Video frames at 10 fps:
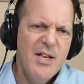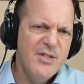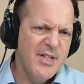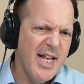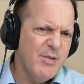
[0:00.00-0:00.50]

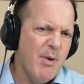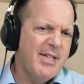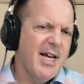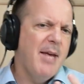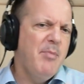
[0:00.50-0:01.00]
And so that's why
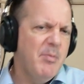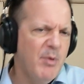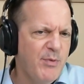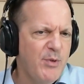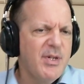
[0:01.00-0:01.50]
Thai
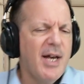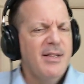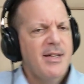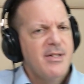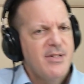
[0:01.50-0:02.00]
people view
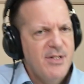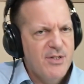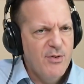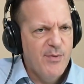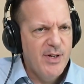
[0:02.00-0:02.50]
Thailand as
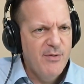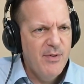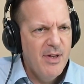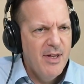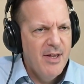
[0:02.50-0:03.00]

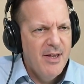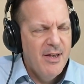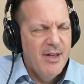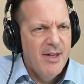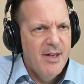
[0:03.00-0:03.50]
conservative,
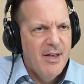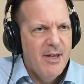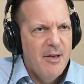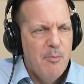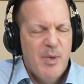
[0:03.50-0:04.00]

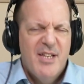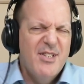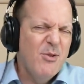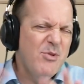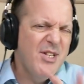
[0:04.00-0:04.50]

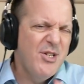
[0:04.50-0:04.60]
because those